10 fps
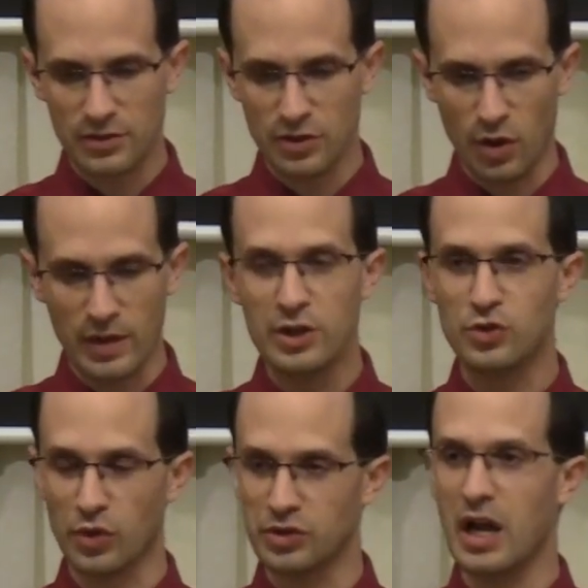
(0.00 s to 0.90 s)

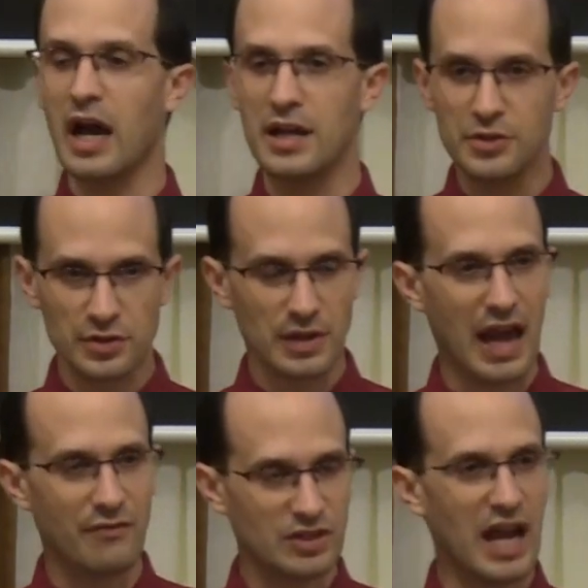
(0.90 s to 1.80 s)
Israel does
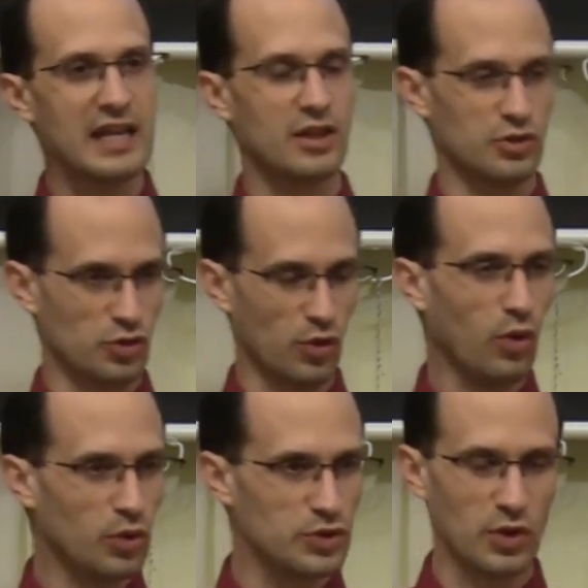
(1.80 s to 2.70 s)
have tight
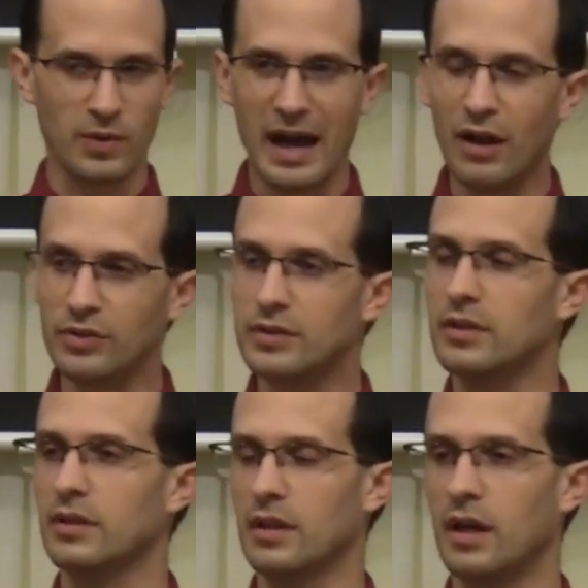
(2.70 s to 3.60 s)
controls around
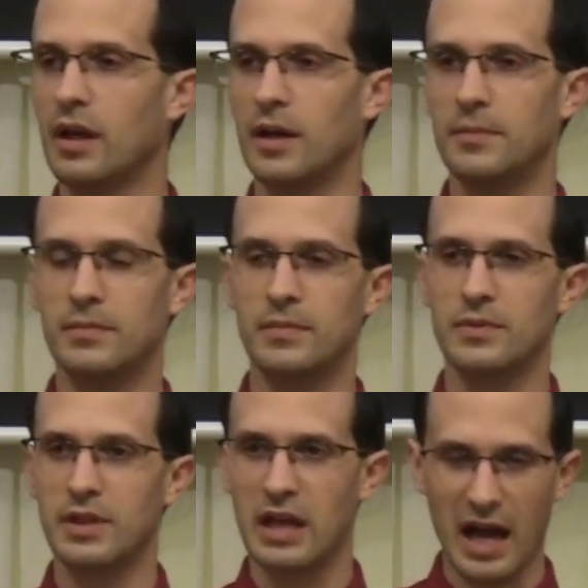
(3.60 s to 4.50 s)

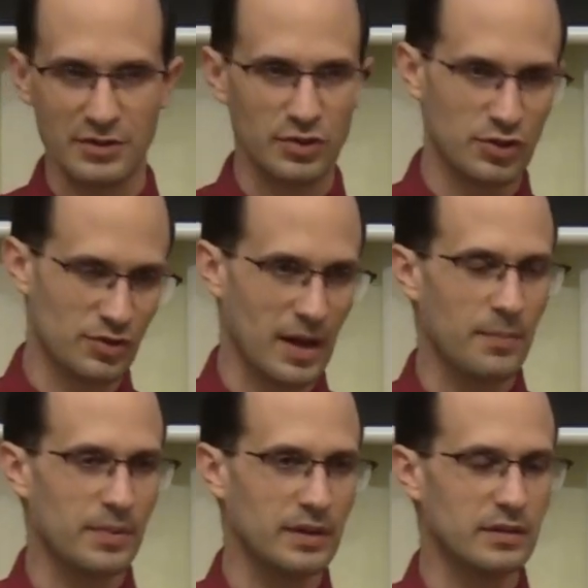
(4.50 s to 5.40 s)
the Gaza
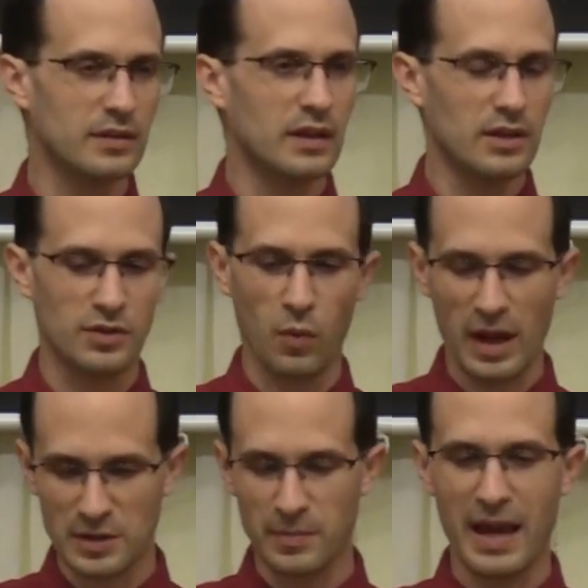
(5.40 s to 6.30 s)
Strip and the
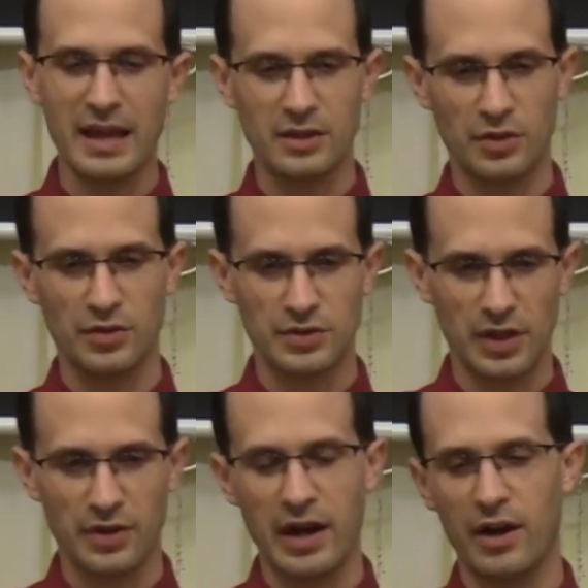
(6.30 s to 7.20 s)
West Bank, those
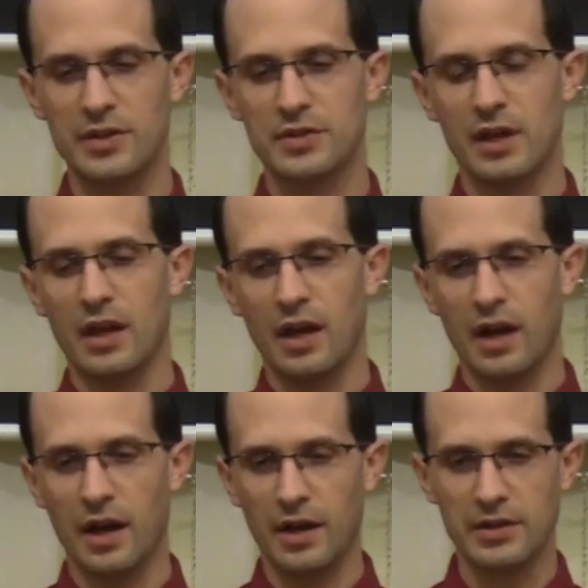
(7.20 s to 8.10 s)
other areas
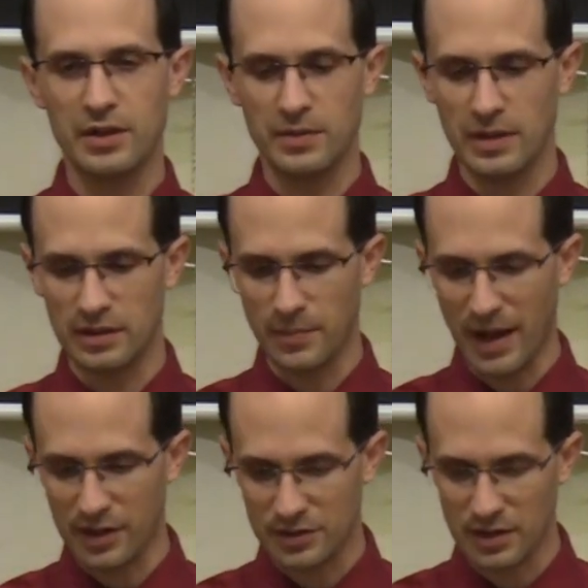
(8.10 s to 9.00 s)
that the
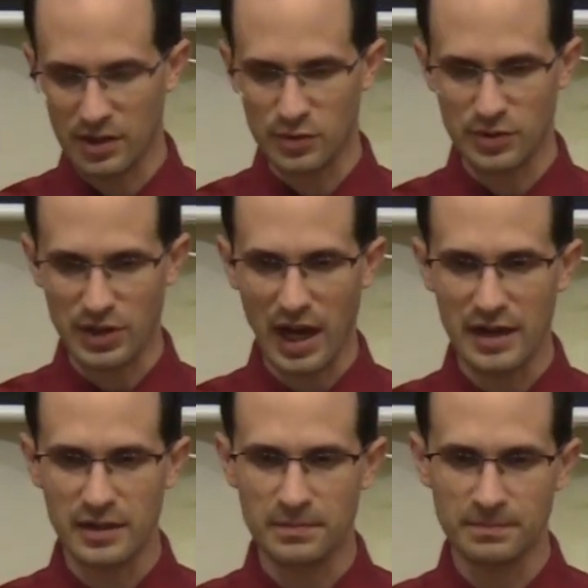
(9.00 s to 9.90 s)
Palestinians
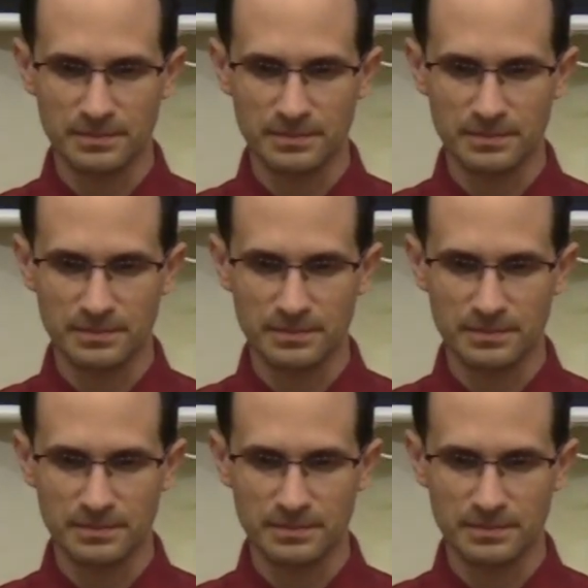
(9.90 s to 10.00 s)
reside in.